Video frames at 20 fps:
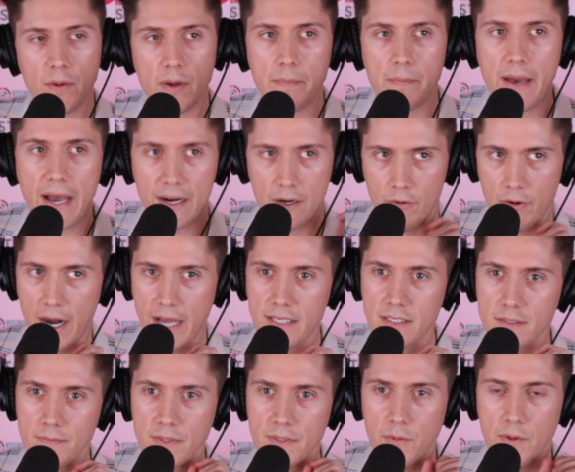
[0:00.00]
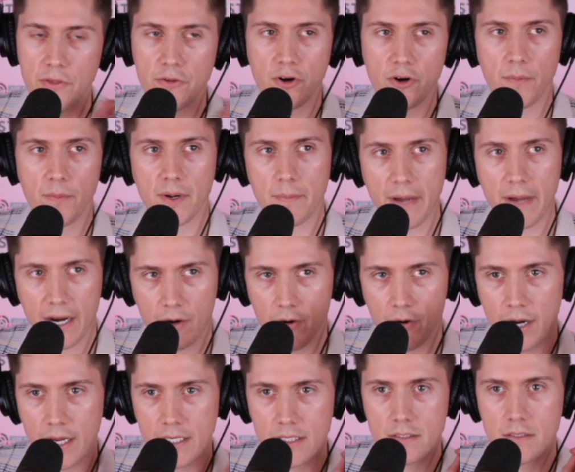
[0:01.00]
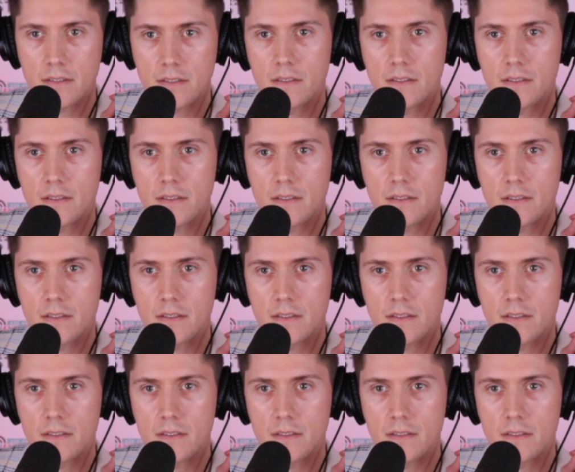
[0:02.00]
we bag of rice them? Can we throw them in a bag of rice?